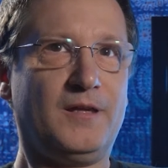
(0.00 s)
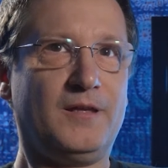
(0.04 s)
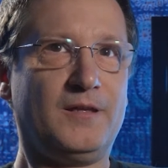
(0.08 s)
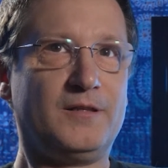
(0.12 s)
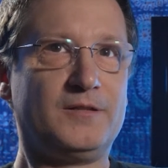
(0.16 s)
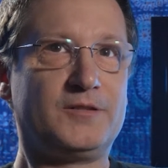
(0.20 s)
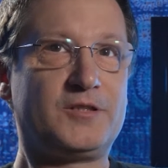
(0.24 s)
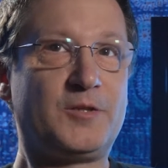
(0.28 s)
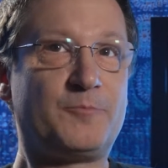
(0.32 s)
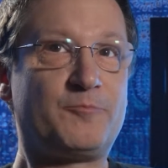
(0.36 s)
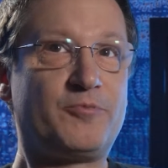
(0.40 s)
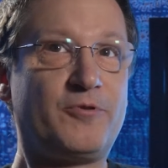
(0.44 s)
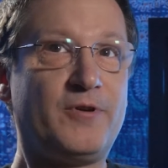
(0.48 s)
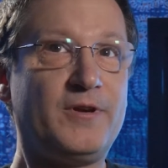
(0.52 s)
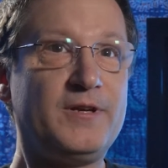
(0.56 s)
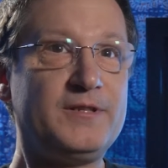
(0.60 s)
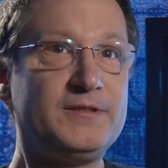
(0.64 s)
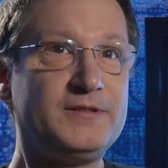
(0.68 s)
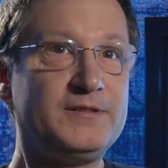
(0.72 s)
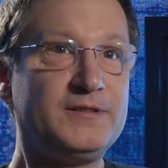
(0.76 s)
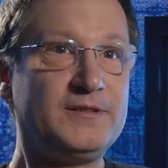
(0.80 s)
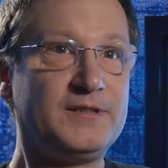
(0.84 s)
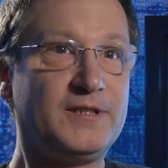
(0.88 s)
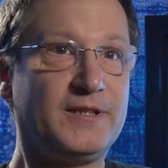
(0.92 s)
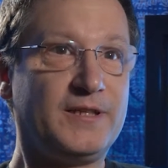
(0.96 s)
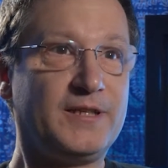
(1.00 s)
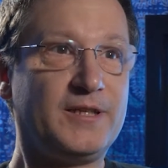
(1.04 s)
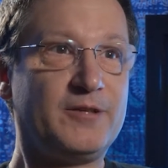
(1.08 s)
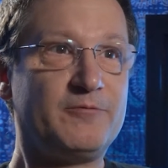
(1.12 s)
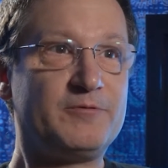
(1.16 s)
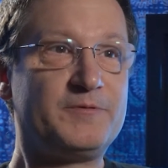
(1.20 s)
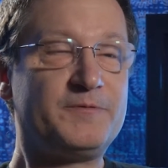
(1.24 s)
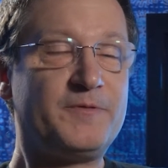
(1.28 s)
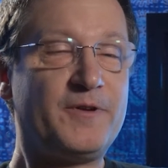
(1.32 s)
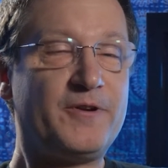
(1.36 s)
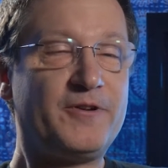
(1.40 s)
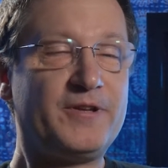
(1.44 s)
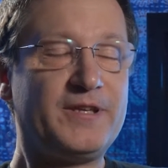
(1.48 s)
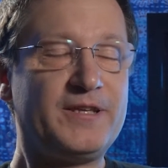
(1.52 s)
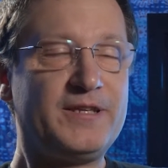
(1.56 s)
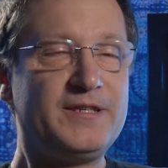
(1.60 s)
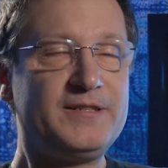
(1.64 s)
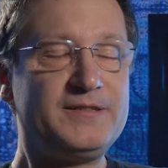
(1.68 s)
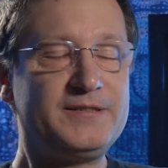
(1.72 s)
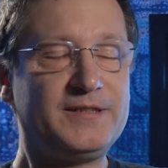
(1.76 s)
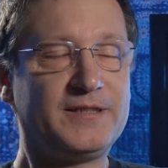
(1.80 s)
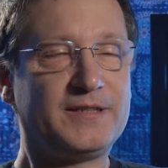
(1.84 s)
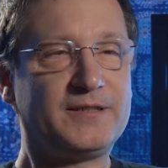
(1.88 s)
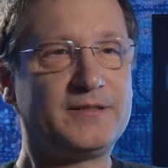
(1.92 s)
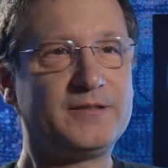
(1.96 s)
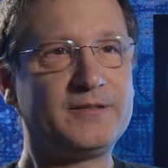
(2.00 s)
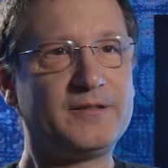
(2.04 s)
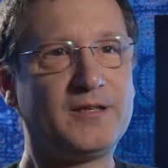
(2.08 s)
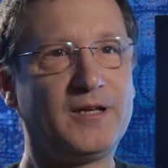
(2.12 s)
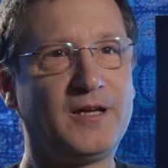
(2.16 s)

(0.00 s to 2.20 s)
Surprisingly, it was very easy.